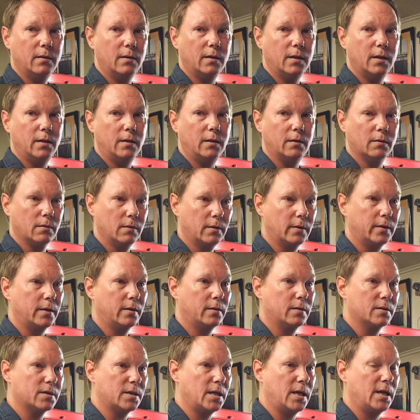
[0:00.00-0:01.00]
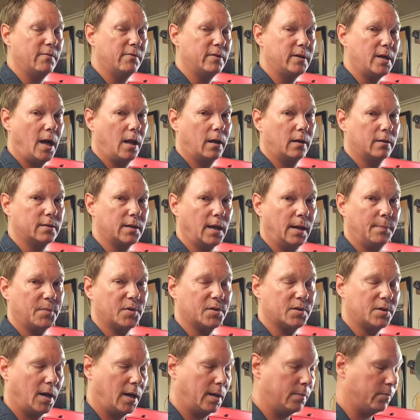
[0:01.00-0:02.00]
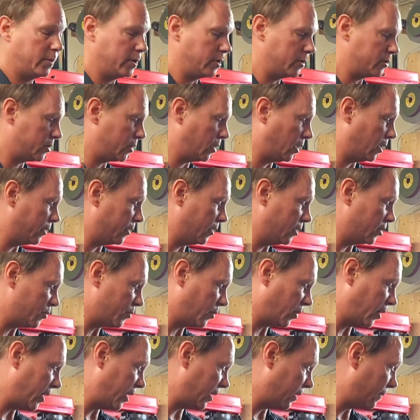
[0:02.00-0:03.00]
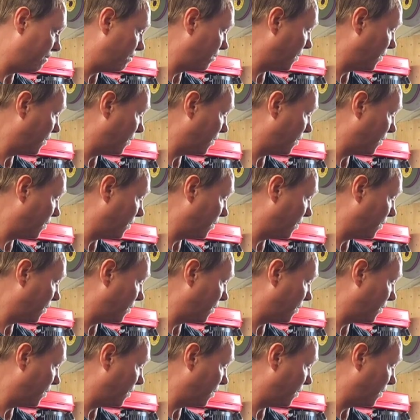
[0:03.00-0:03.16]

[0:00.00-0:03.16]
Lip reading: and you're looking to save $1 time to time when your saw does break,